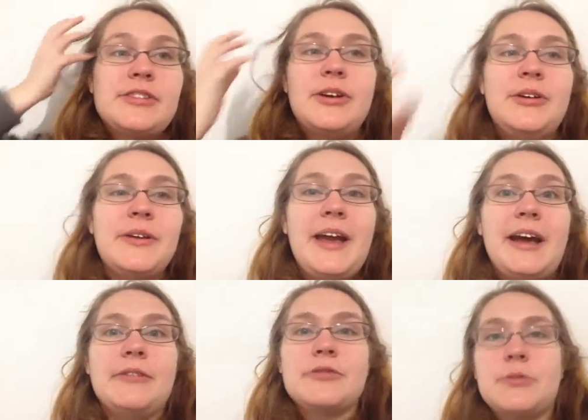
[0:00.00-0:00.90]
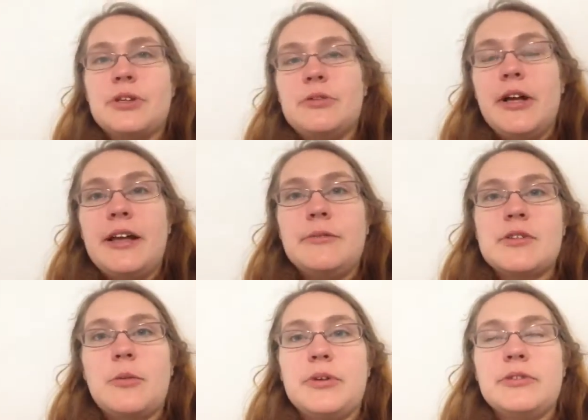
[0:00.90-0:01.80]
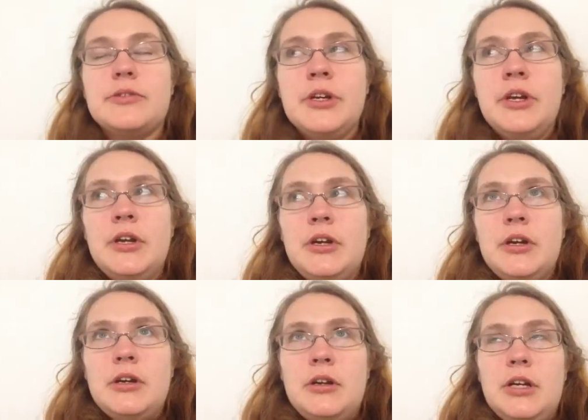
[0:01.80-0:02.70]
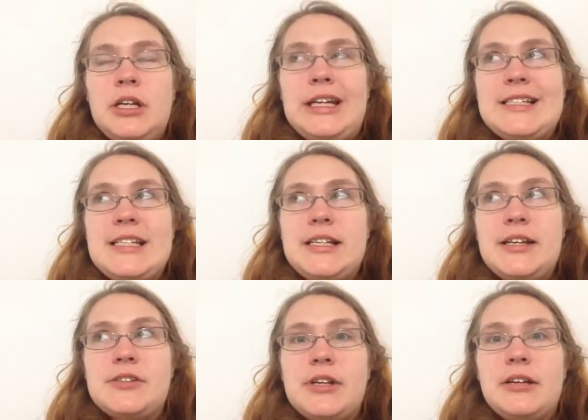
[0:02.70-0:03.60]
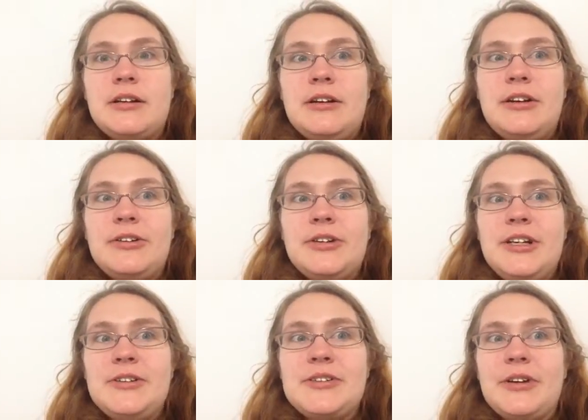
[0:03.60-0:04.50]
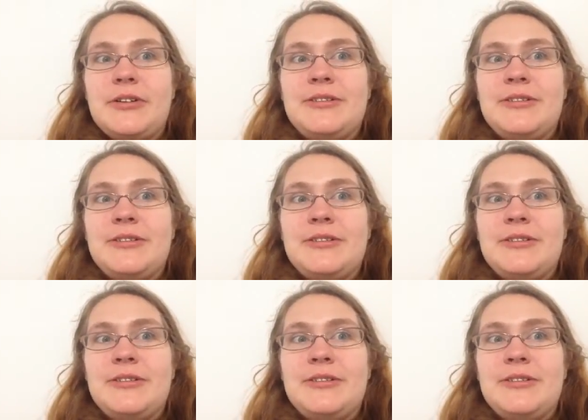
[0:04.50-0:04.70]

So yeah, it was really cool and it was all built in 1910, so like hundred years ago.